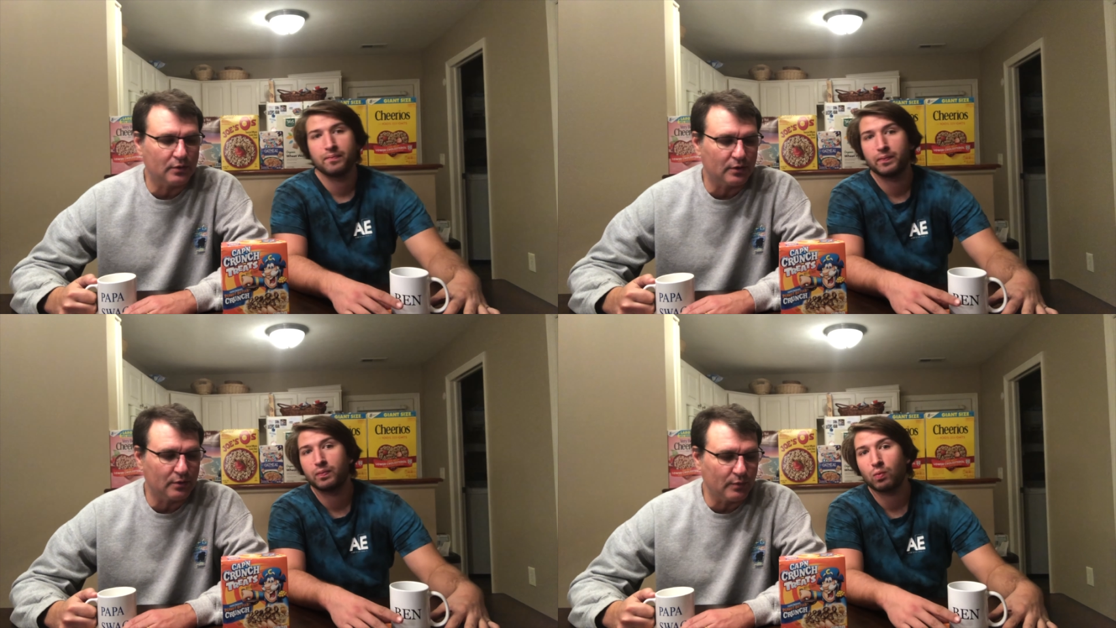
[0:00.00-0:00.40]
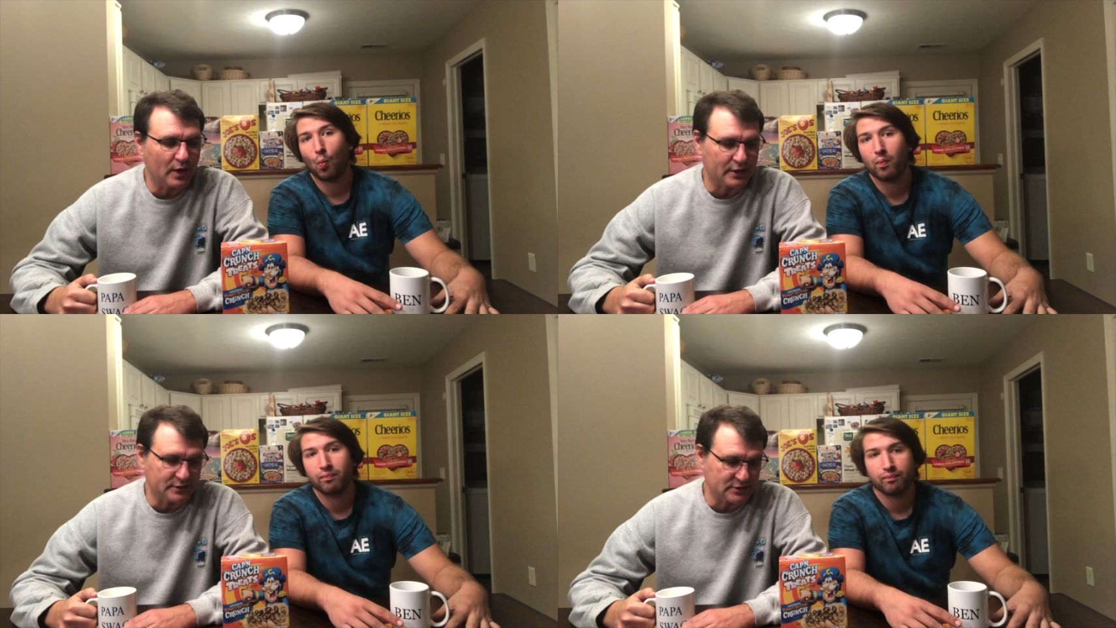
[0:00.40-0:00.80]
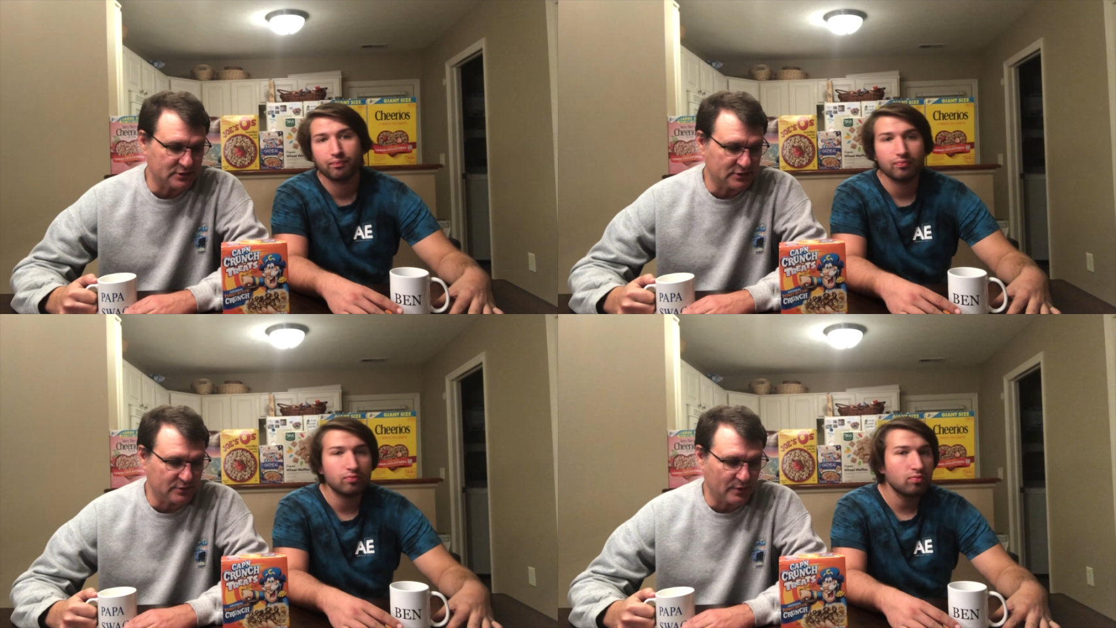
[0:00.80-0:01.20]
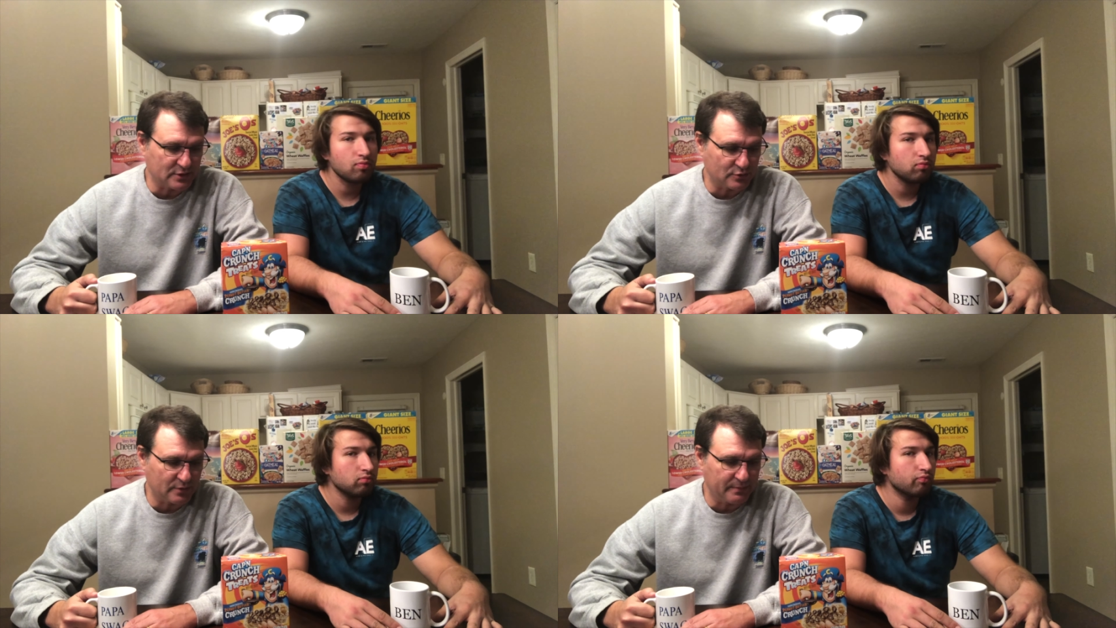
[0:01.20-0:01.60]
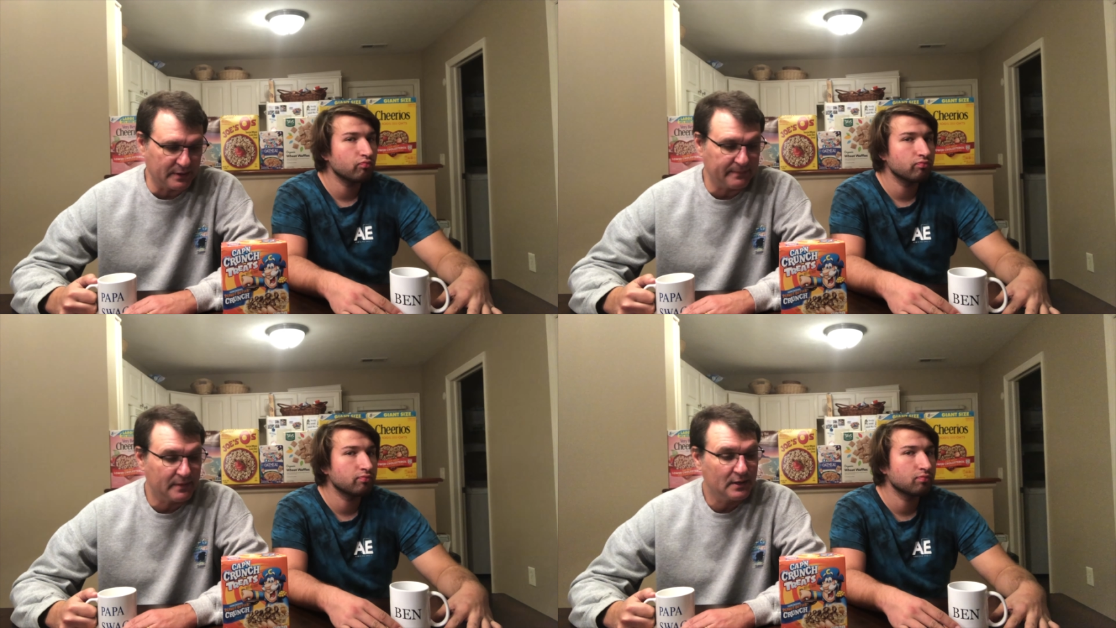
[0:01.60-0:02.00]
Speaker 1: or what our consistency rate's going to
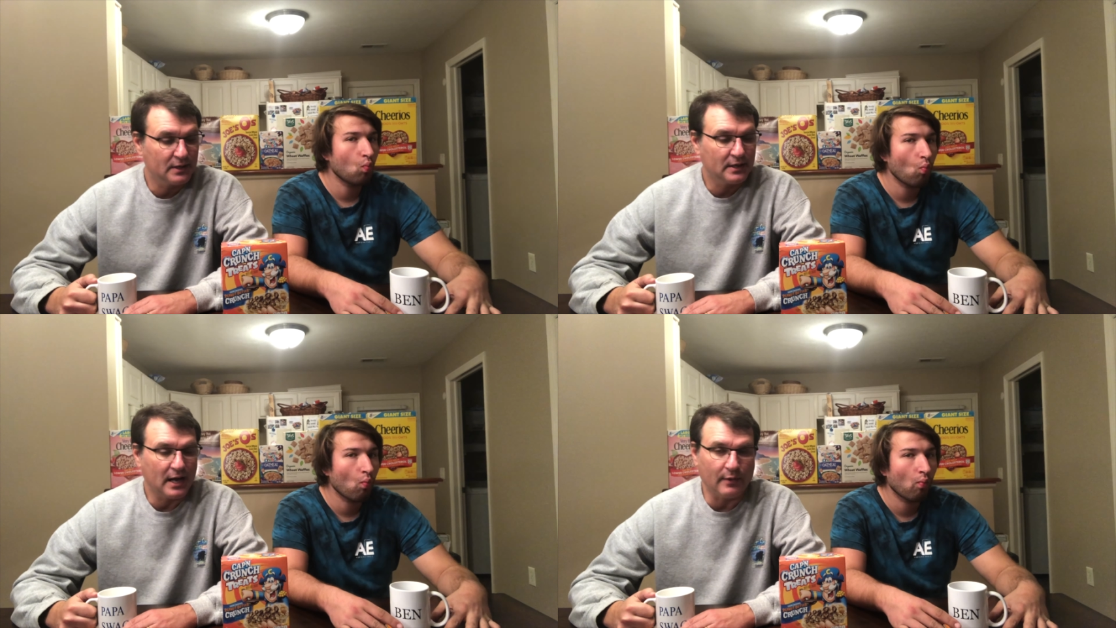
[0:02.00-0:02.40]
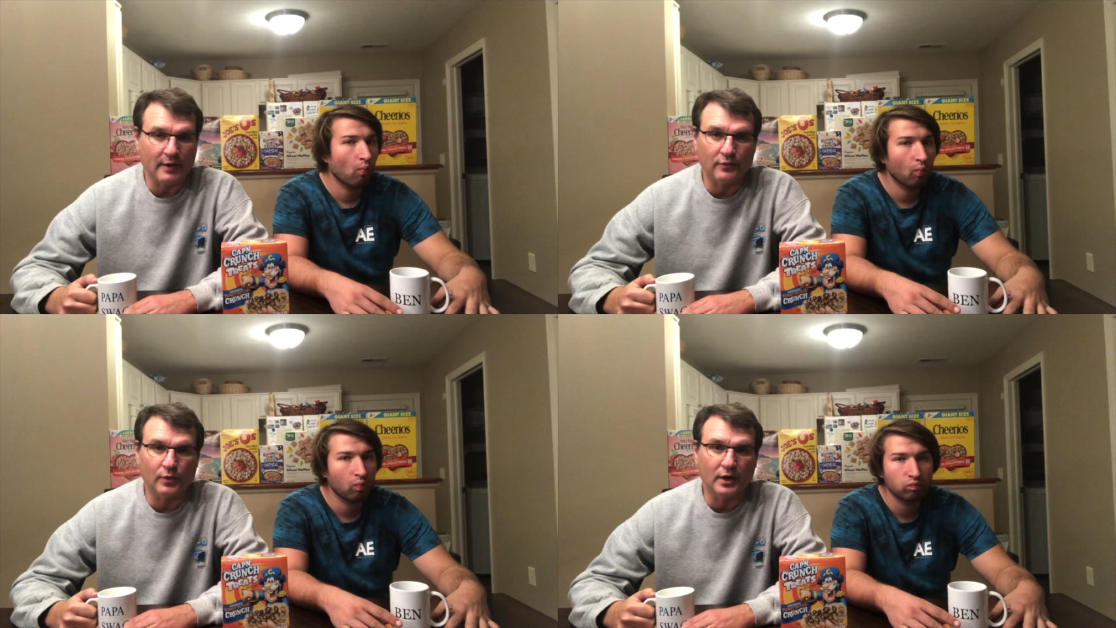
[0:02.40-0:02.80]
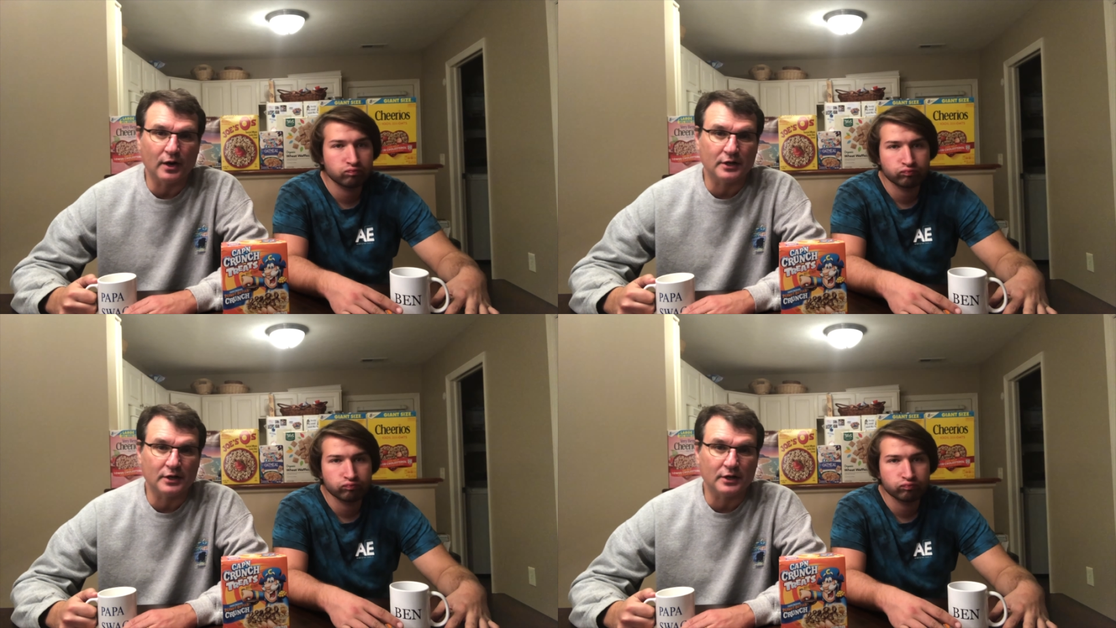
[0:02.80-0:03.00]
be. However, we are